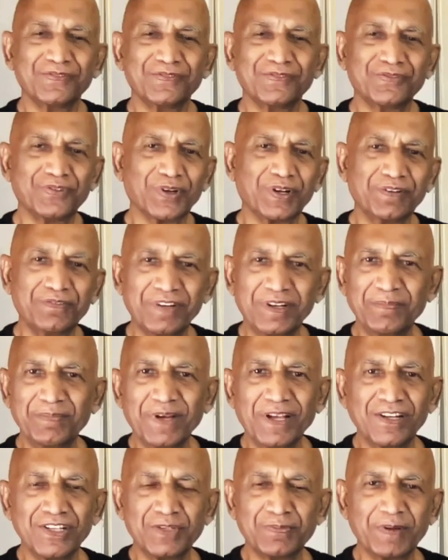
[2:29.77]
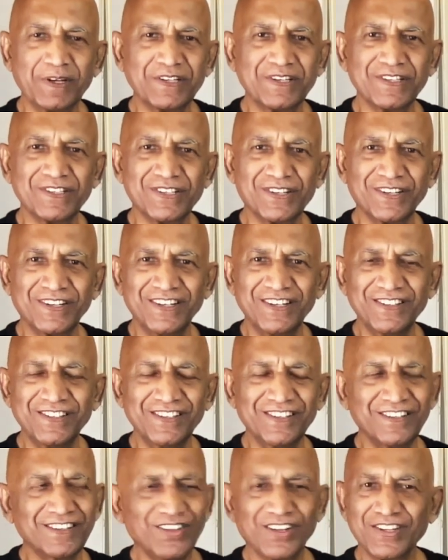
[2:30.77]
For every male species
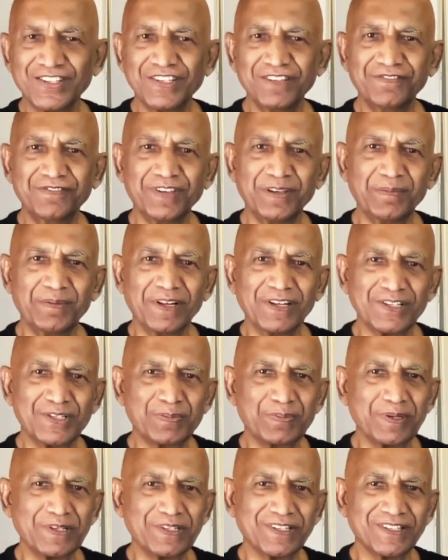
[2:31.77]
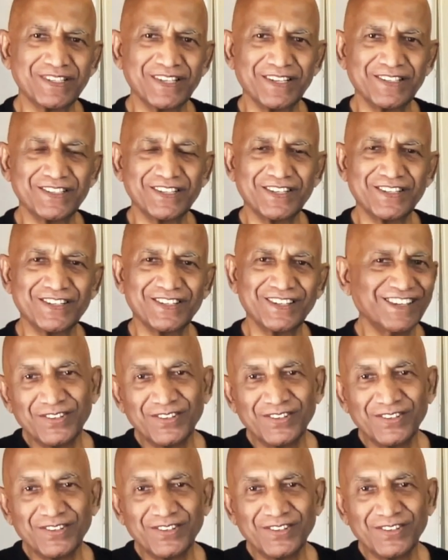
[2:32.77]
created, there is a female species existing.